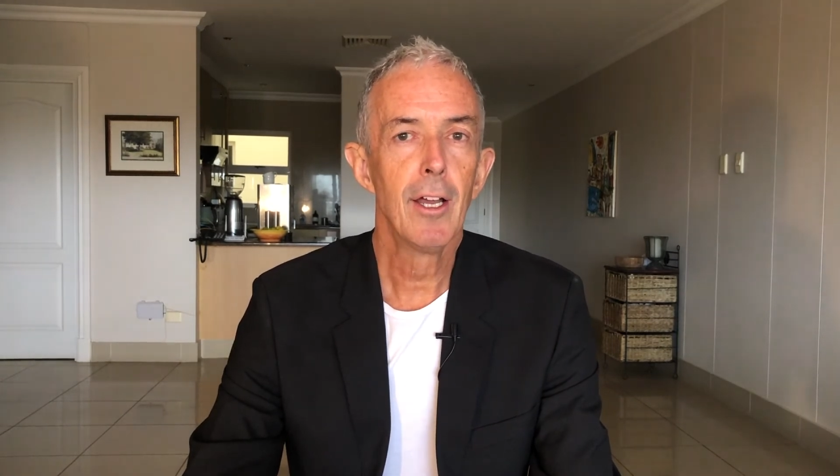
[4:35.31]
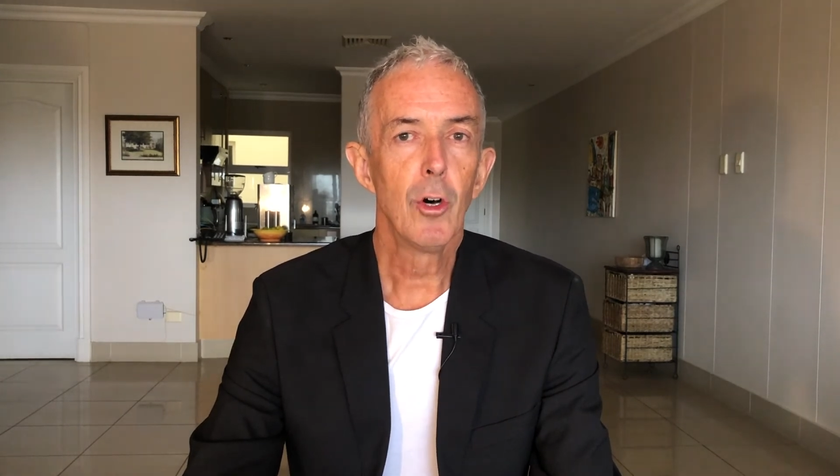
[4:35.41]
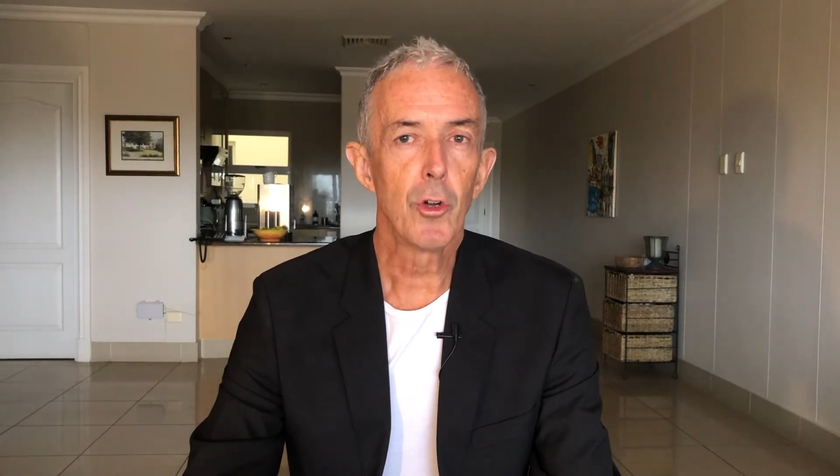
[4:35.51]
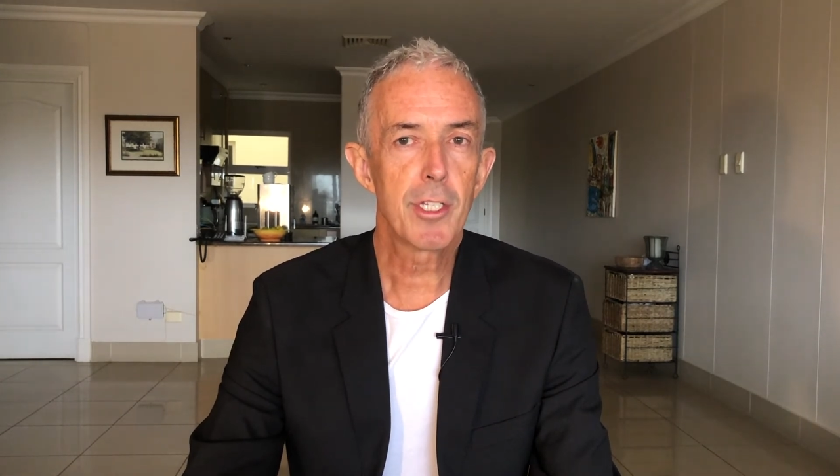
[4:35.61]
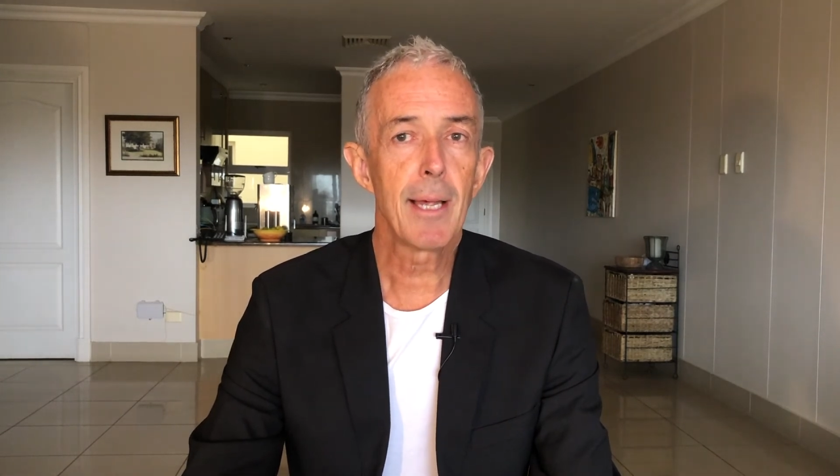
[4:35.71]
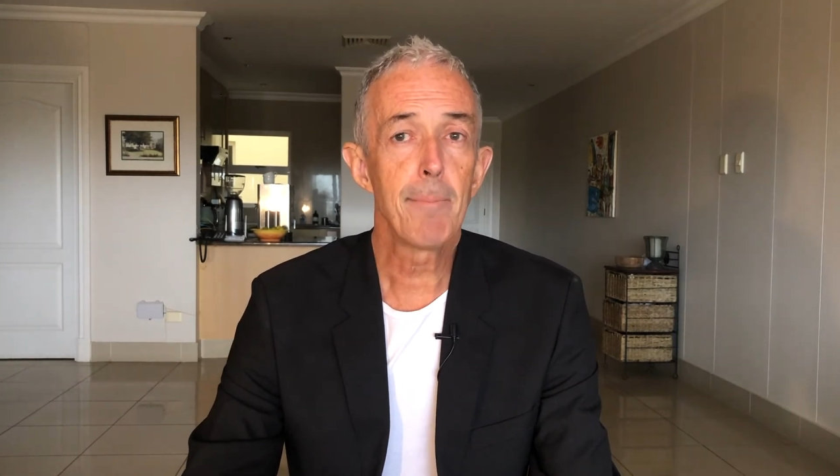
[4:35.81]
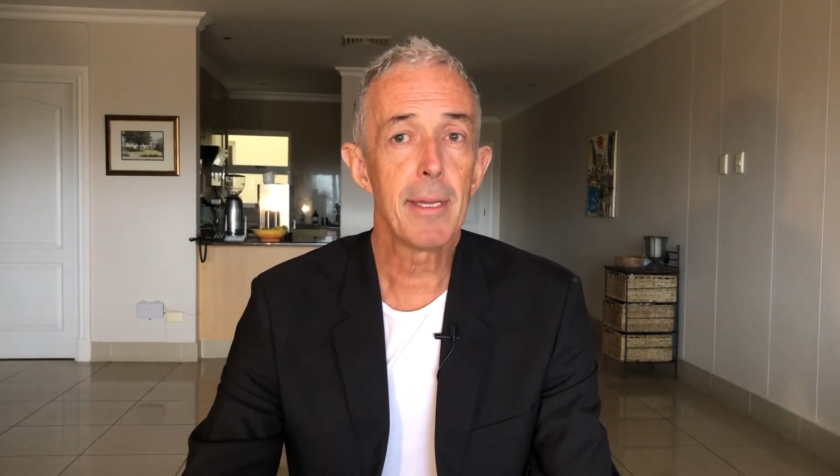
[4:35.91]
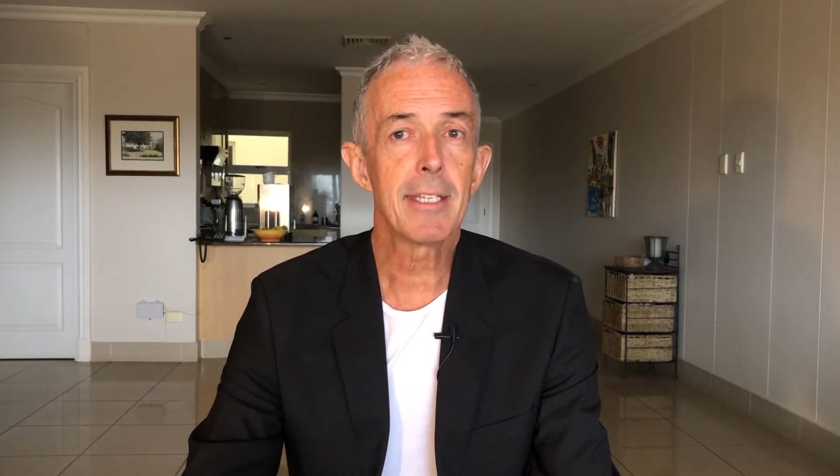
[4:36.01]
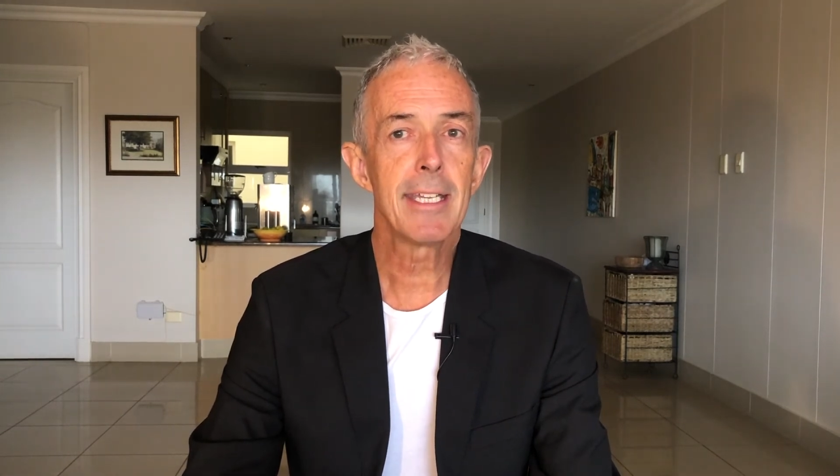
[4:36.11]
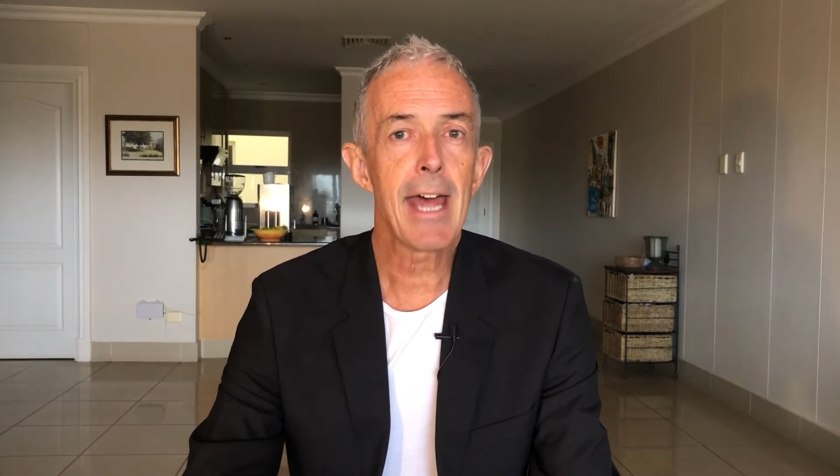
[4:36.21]
or some
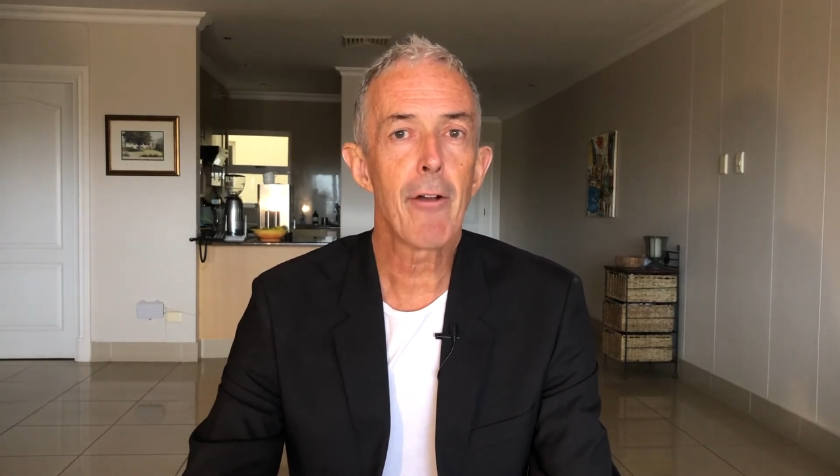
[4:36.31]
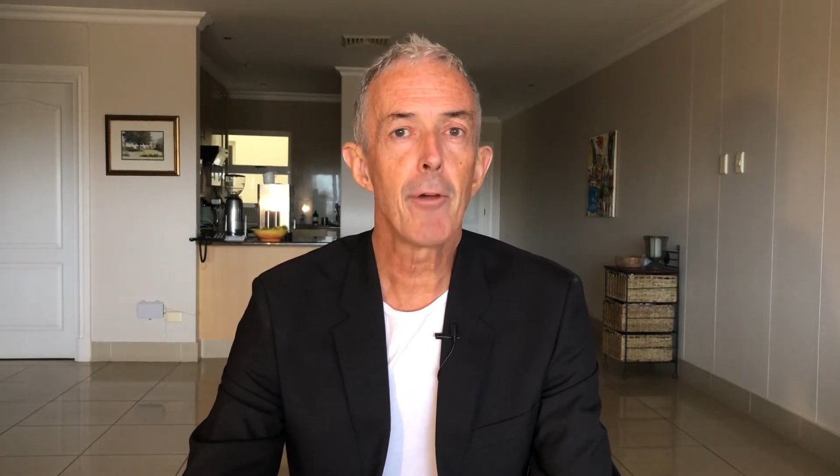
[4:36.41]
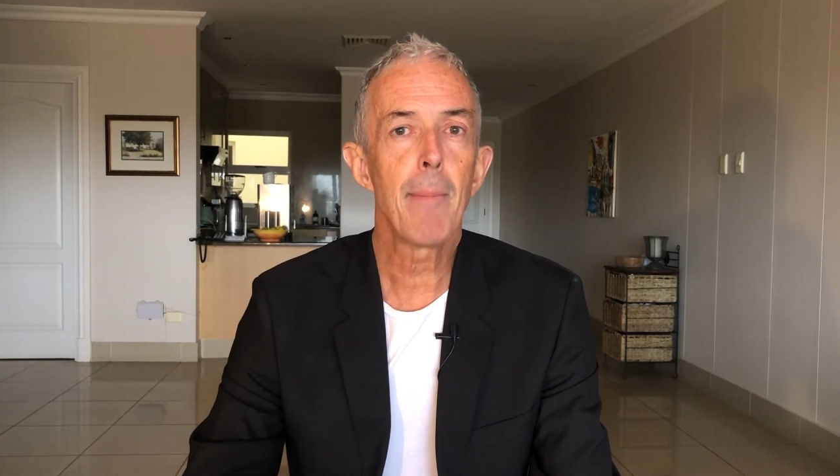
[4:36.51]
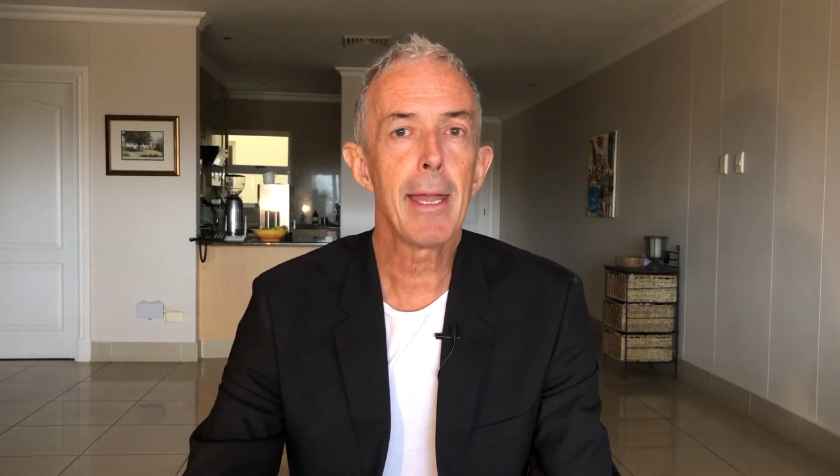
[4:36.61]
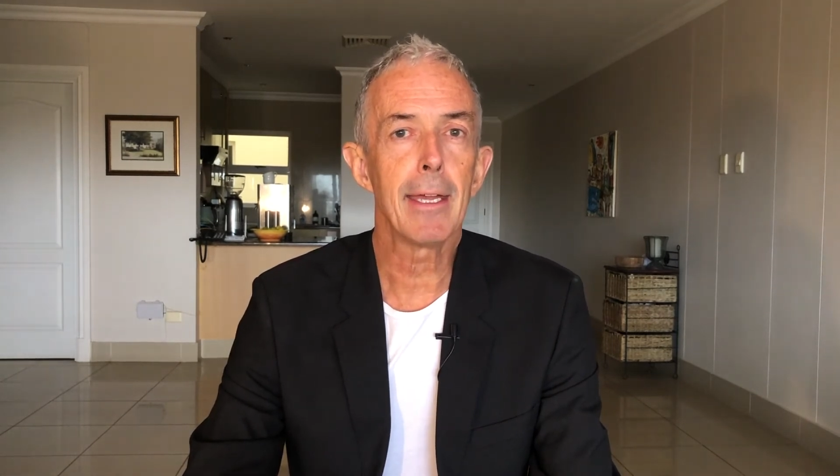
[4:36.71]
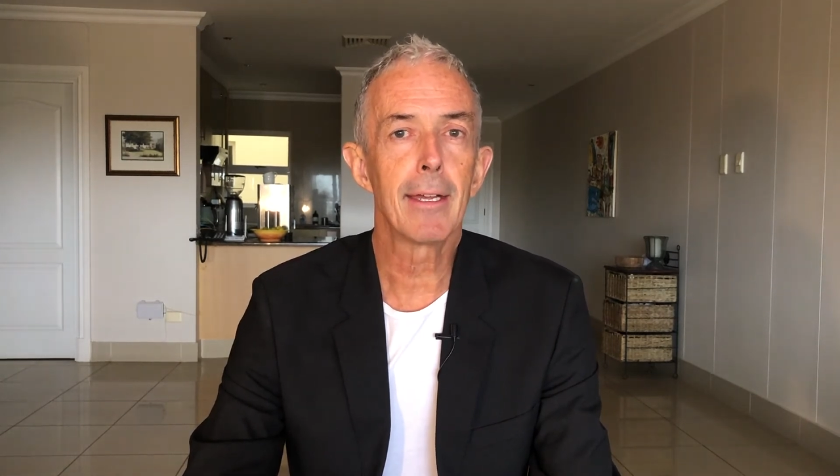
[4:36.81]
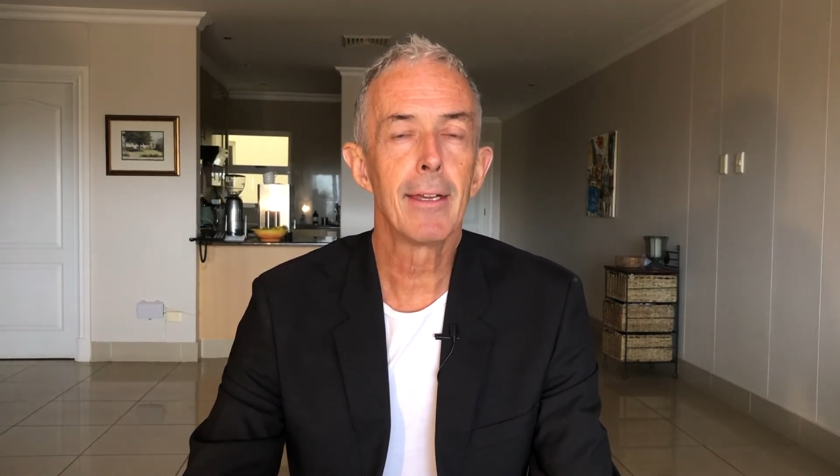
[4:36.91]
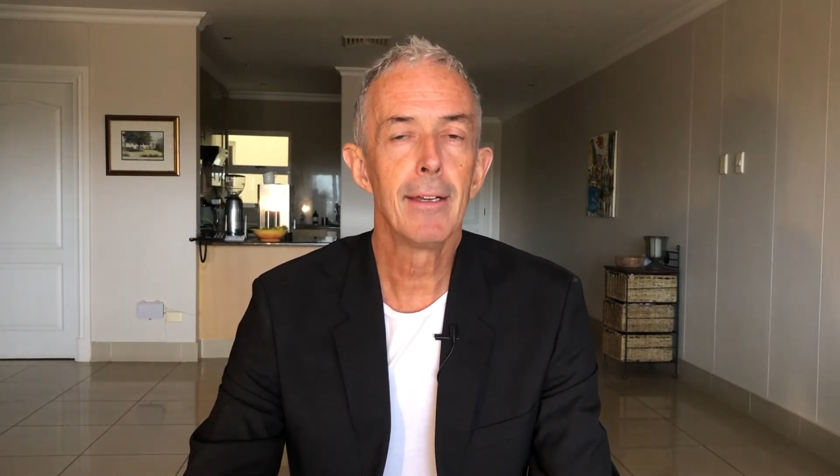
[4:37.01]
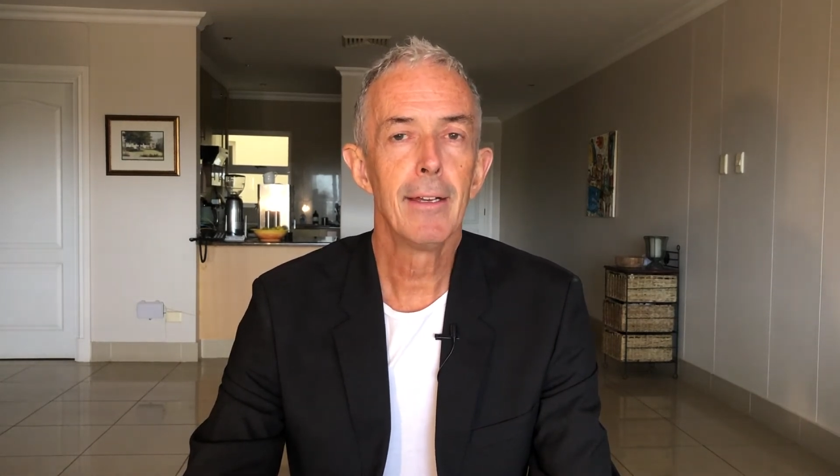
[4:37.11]
bits in Aramaic,